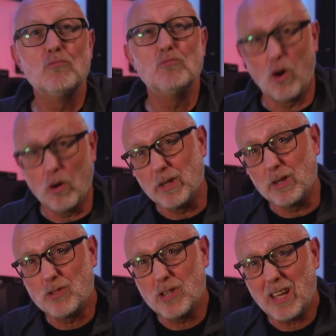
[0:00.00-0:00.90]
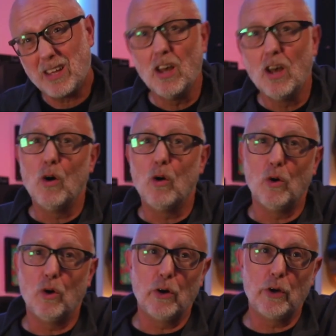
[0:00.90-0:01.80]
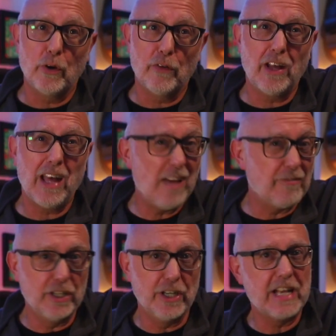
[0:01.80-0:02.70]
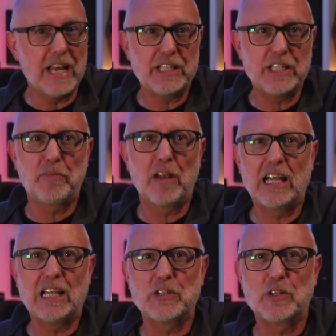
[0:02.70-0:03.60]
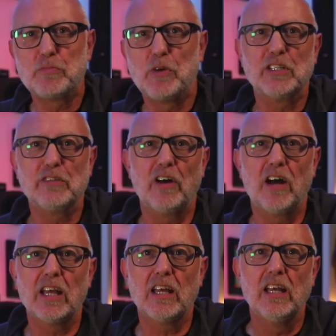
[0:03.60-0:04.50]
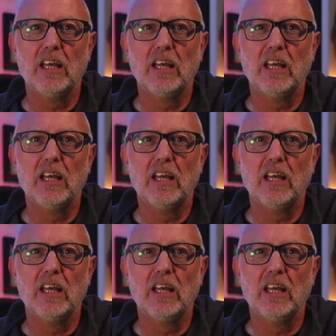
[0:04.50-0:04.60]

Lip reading: rock music, or who have ever heard an 80s playlist on Spotify